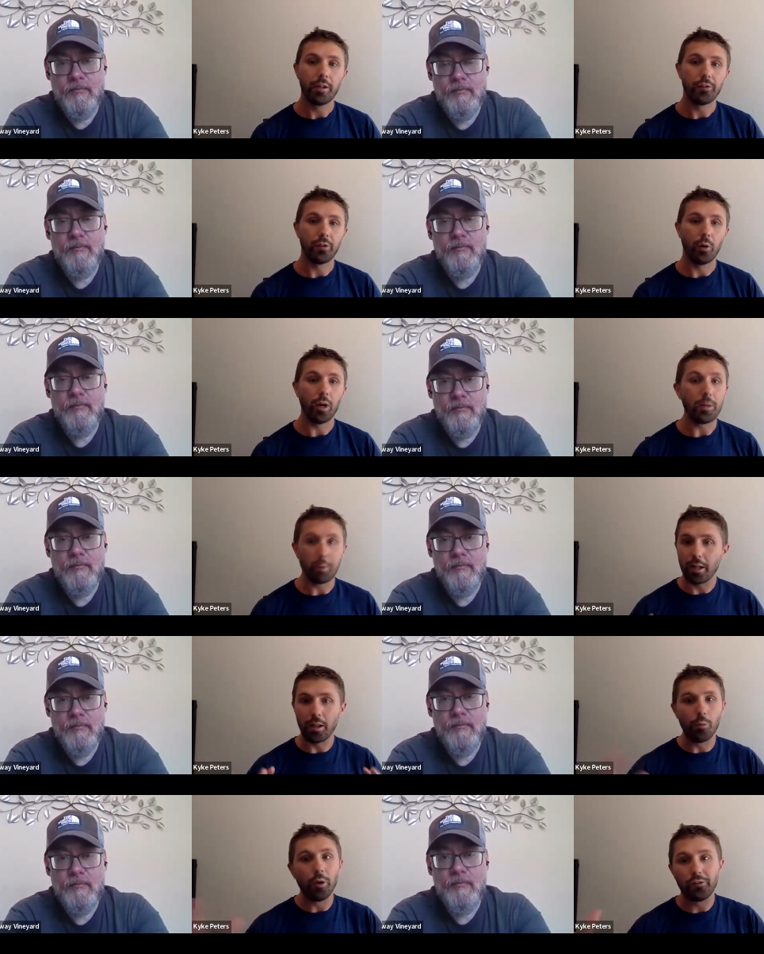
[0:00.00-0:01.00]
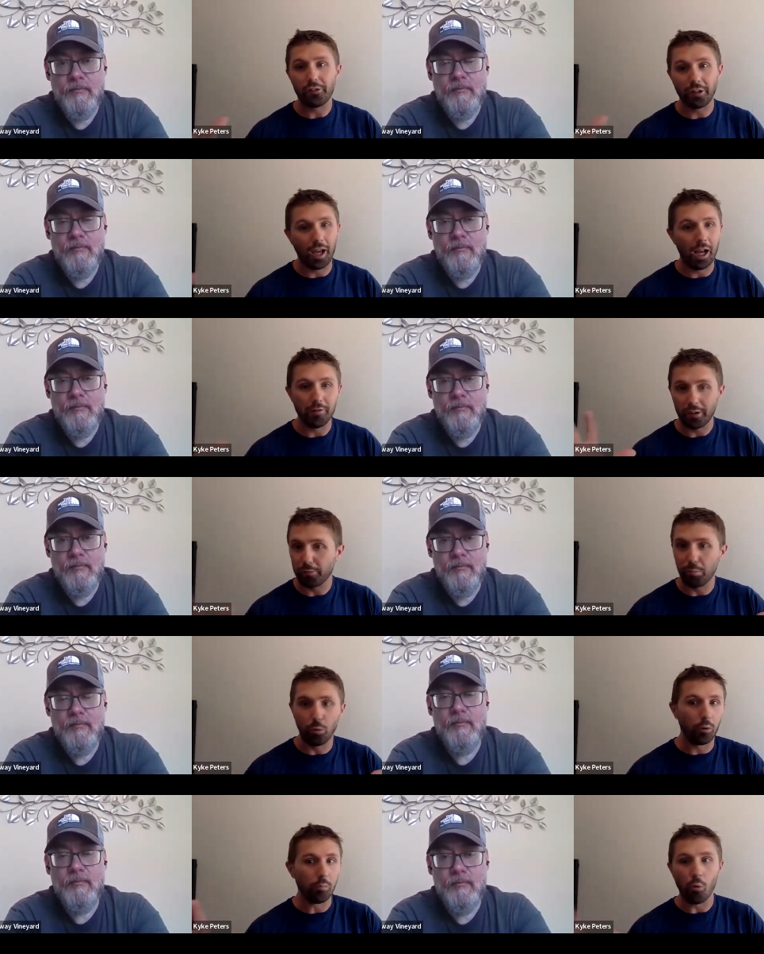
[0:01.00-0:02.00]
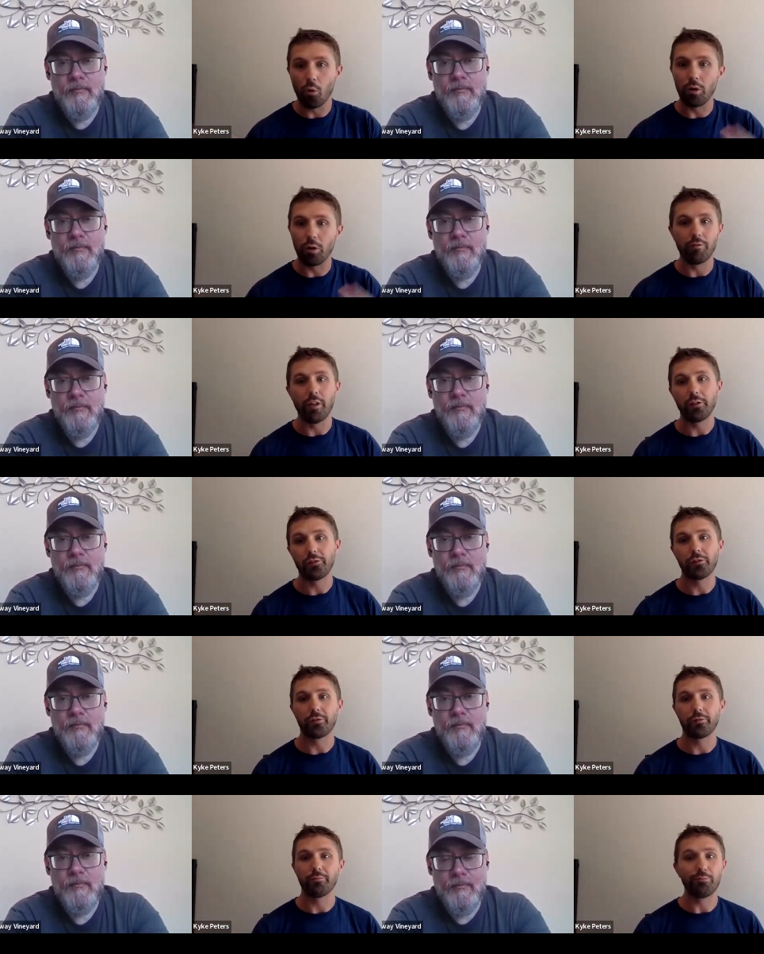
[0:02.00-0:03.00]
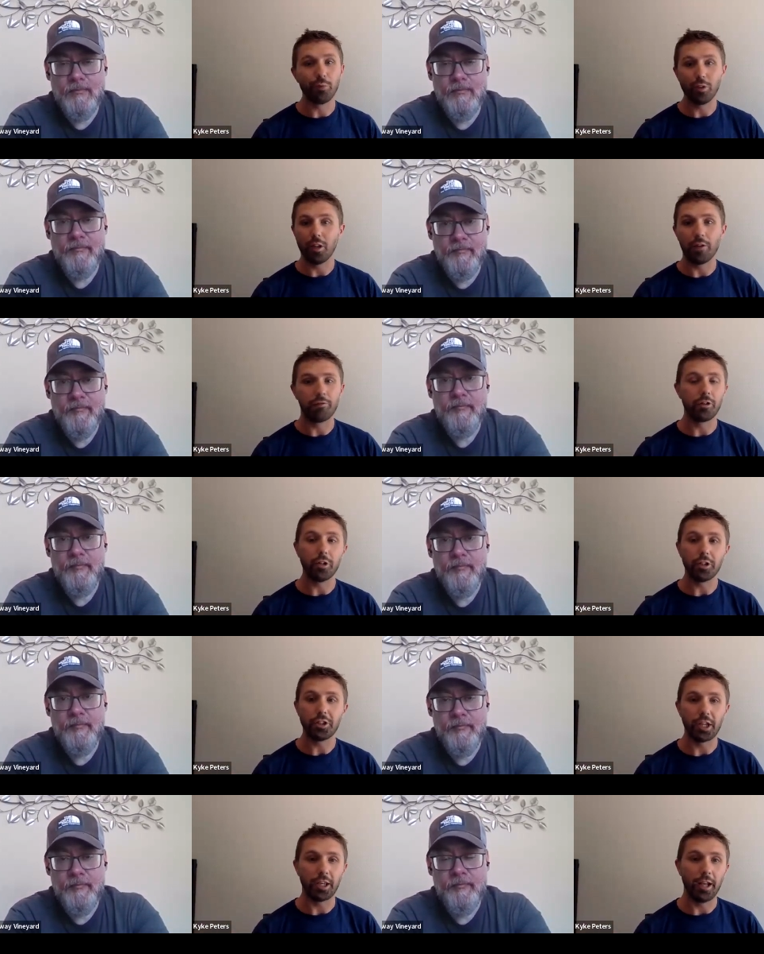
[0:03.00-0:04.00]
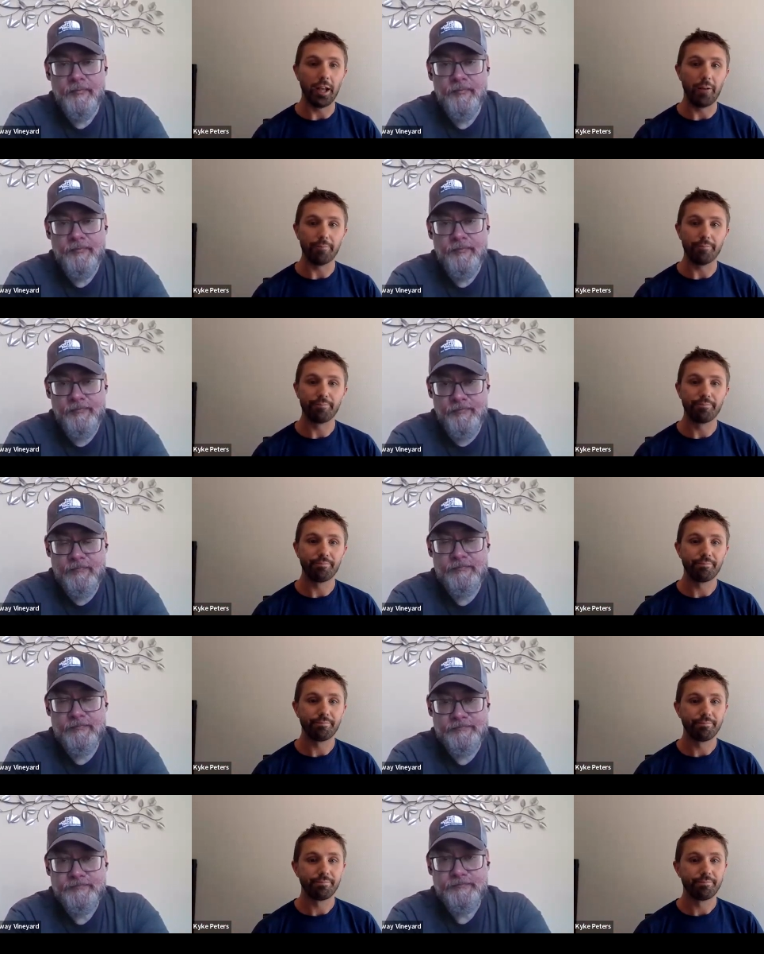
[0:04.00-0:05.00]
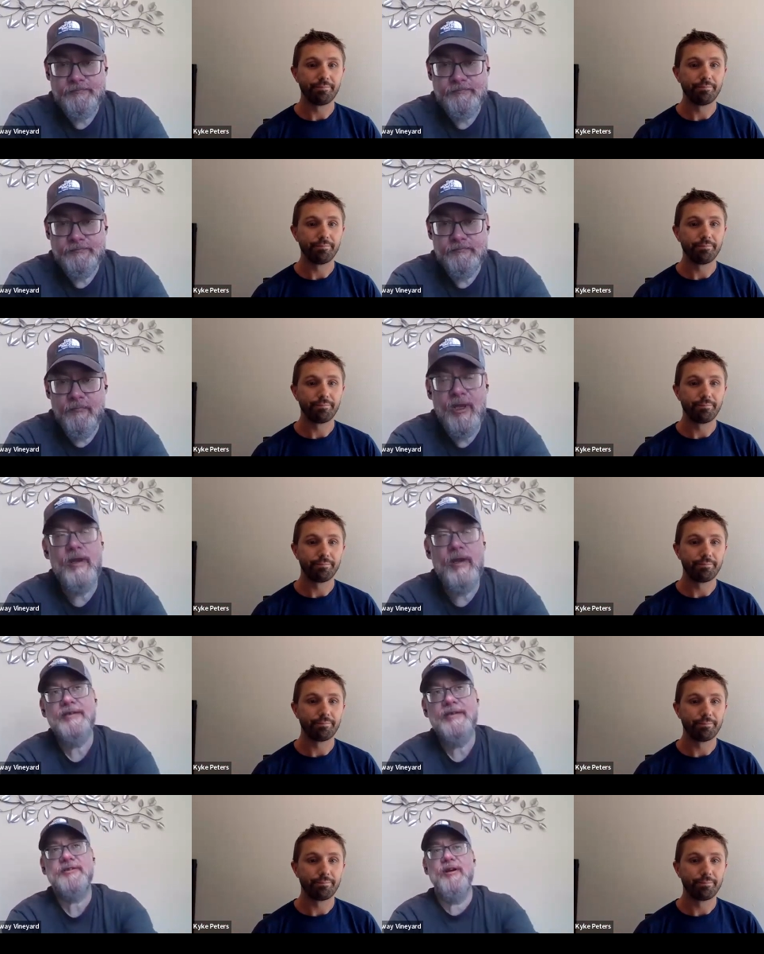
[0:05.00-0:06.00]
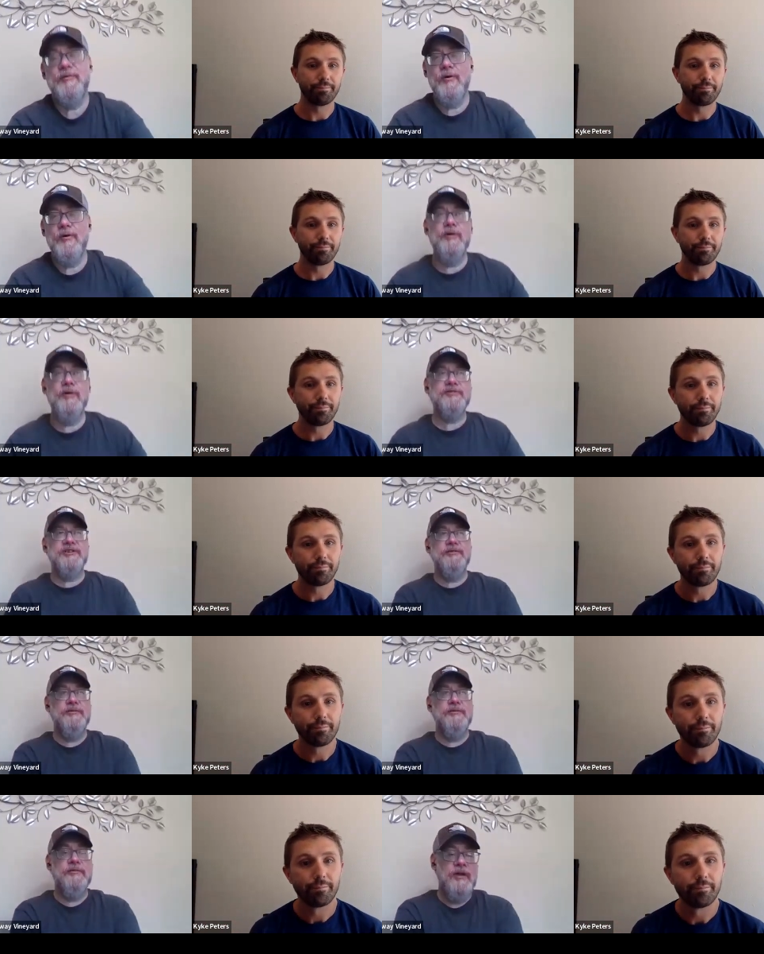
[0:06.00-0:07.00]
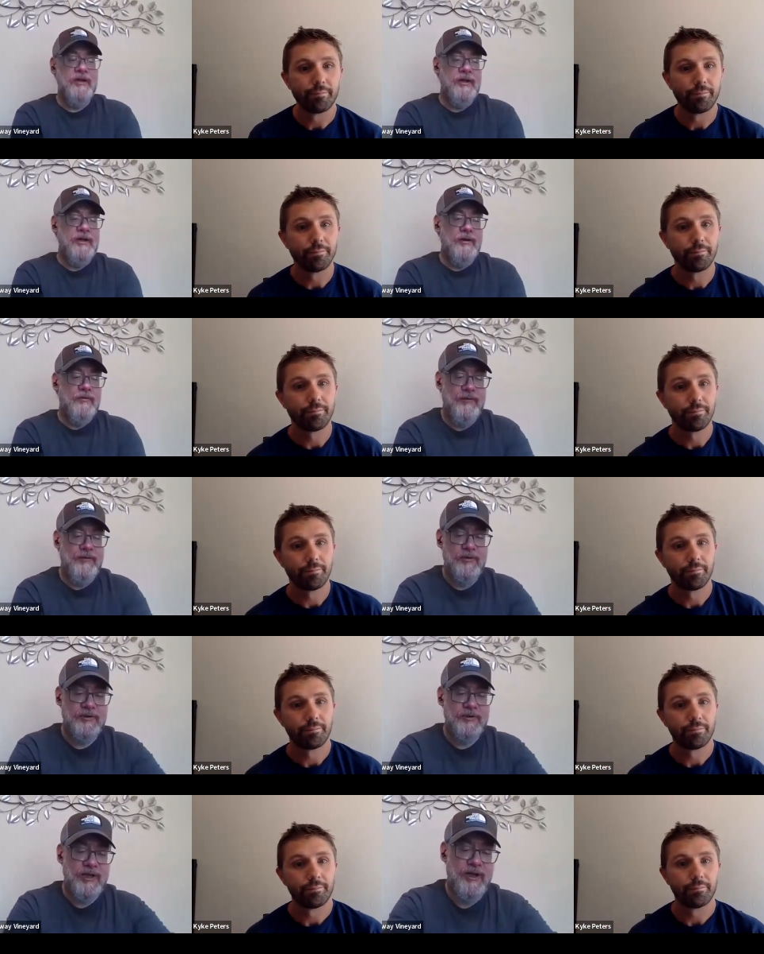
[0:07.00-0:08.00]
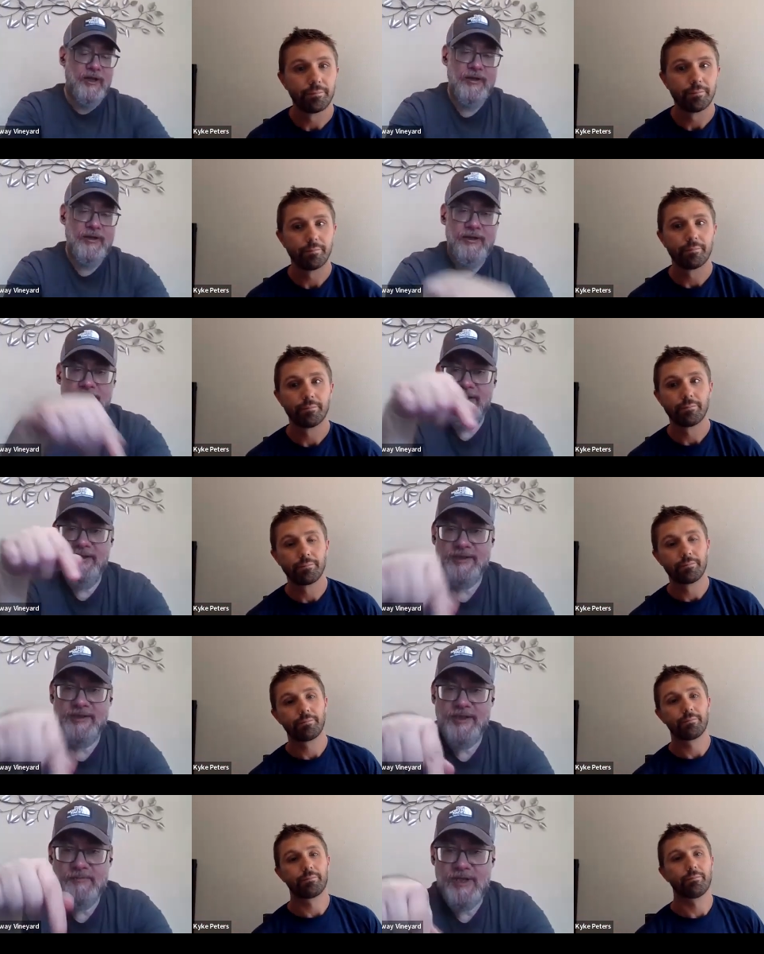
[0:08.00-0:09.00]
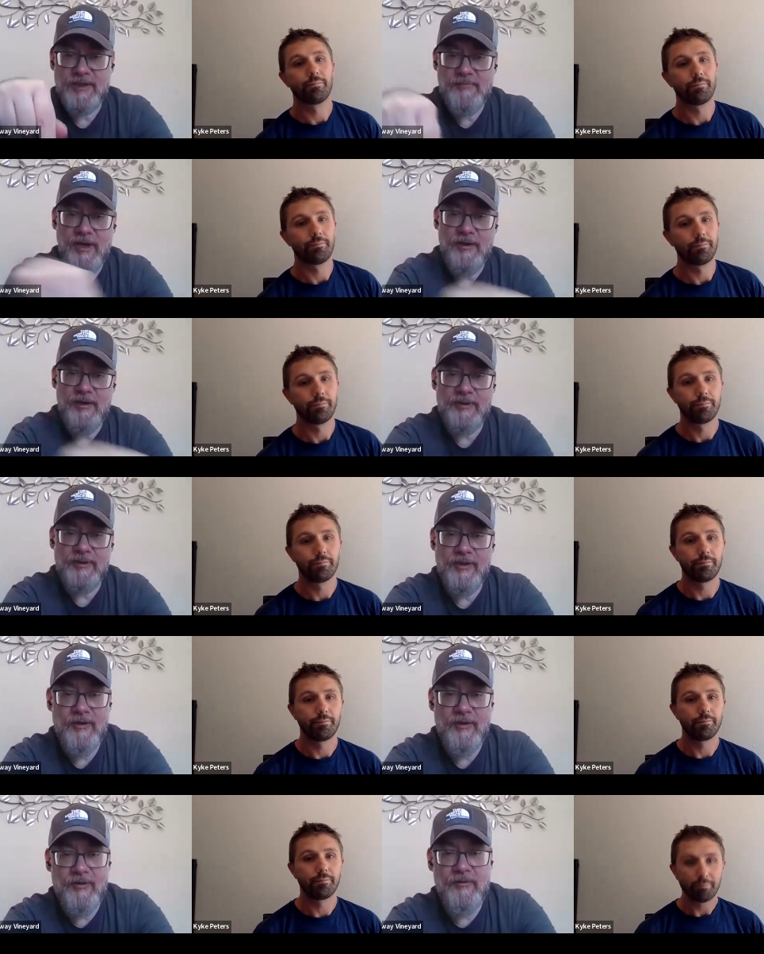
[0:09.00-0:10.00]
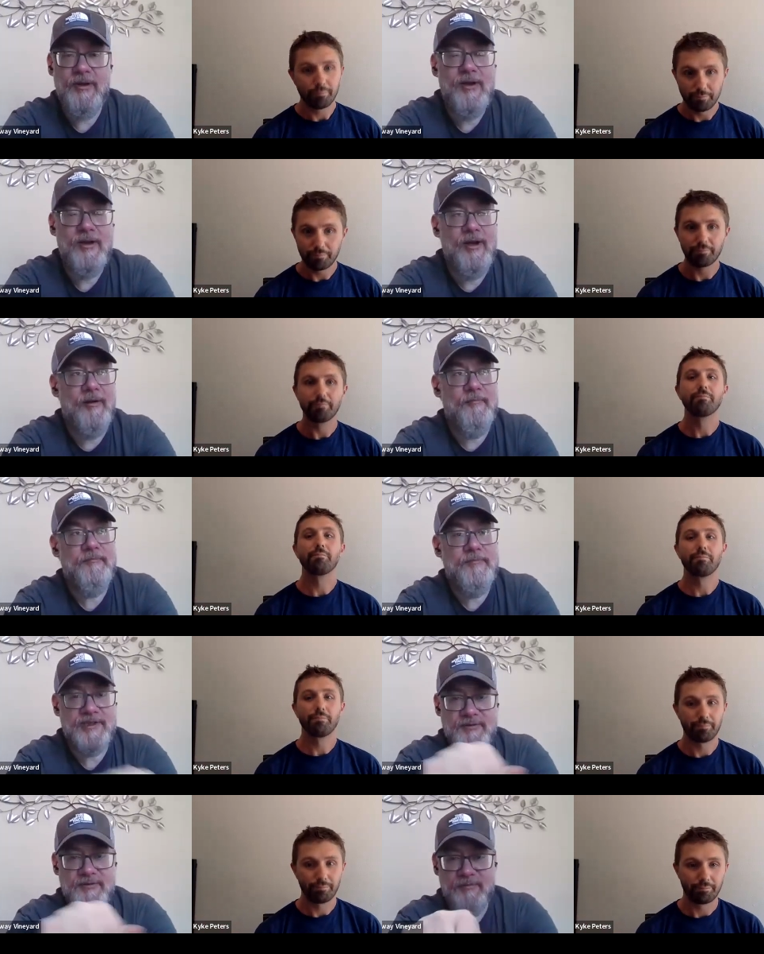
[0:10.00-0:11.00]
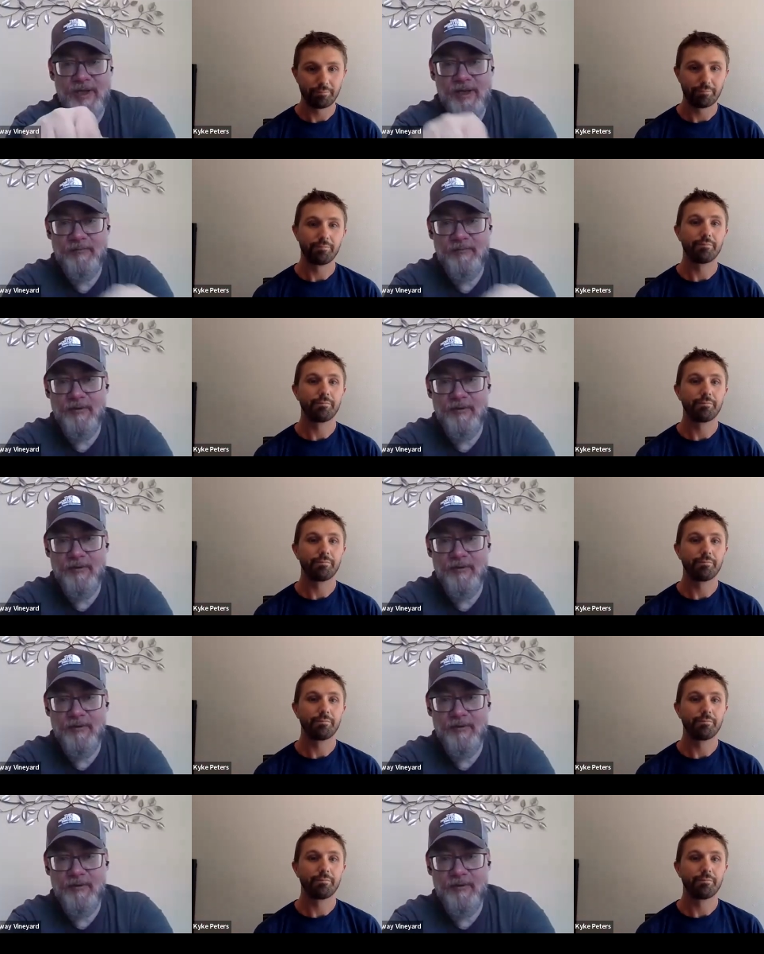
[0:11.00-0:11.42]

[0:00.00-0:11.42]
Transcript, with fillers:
Speaker 1: so anybody that wants to kind of explore more of this would love for you to check it out.
Speaker 2: Yeah, that's great. What we'll do, we will uh, in the subject matter below. Um, this will be on